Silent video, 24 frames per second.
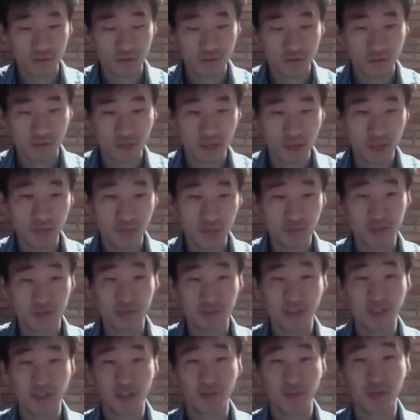I have to
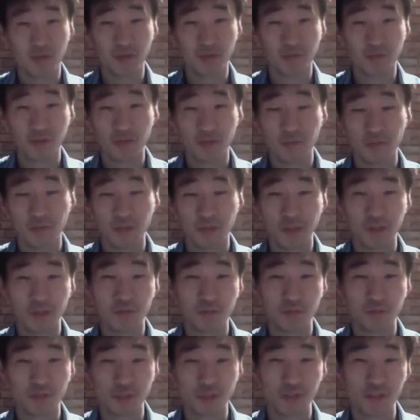say that one of my biggest
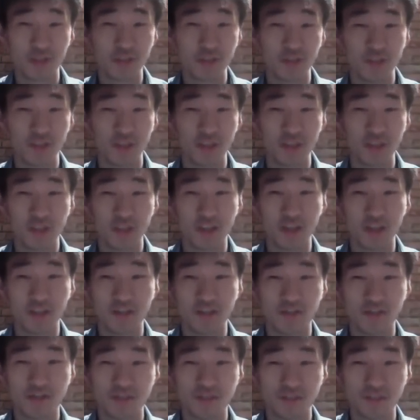wish in life,
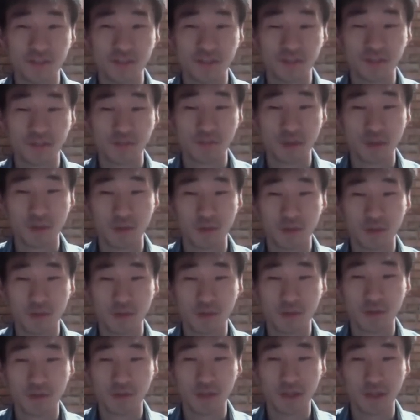might
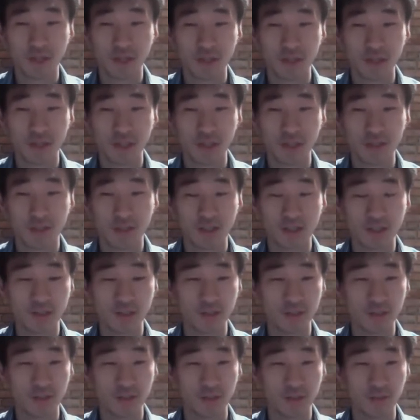well like it's and it's
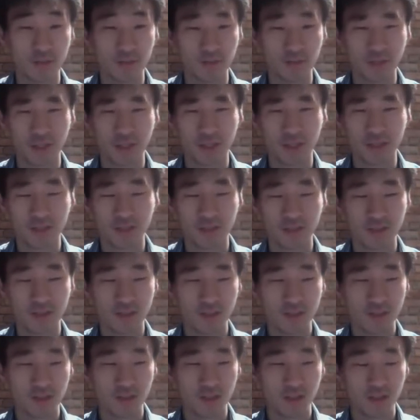a I guess
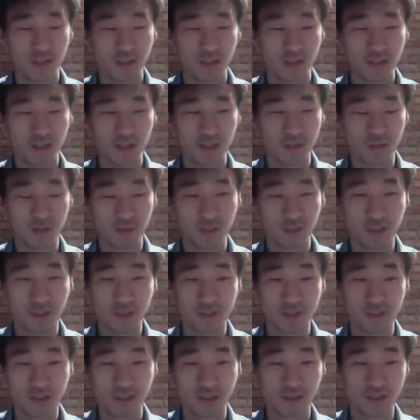it's
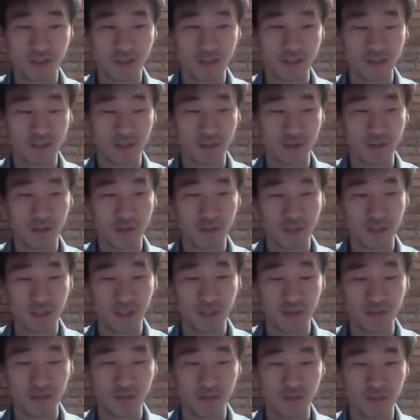realistic to
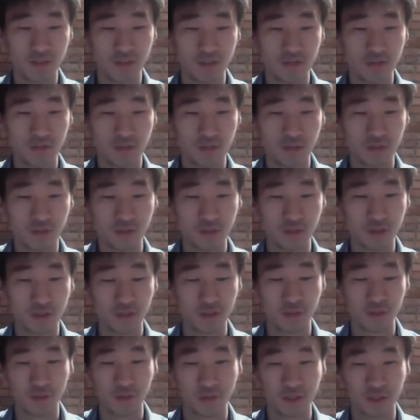achieve. This this wish is
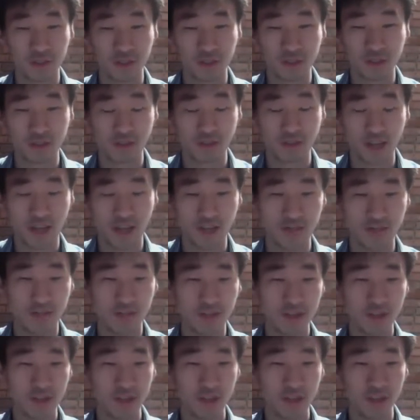realistic to have,
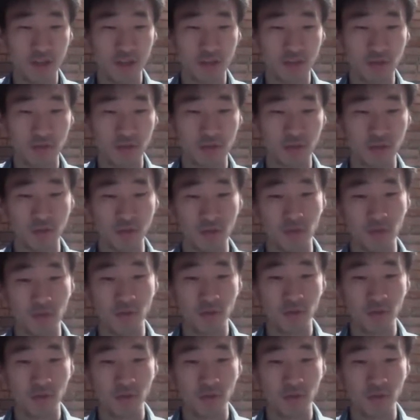and it's also